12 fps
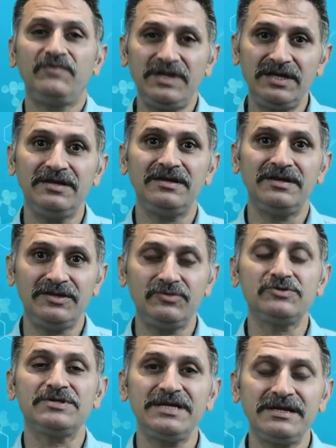we
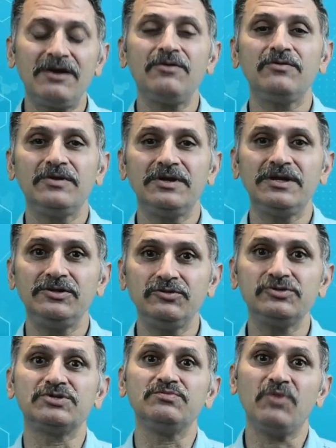usually now
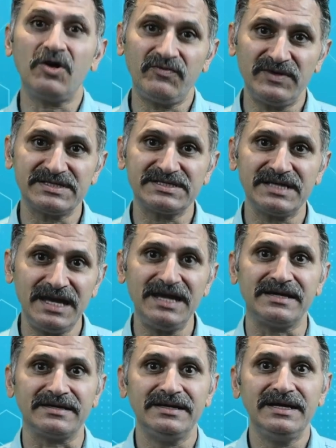use Morpheus
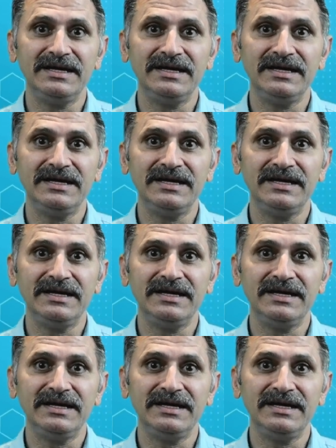8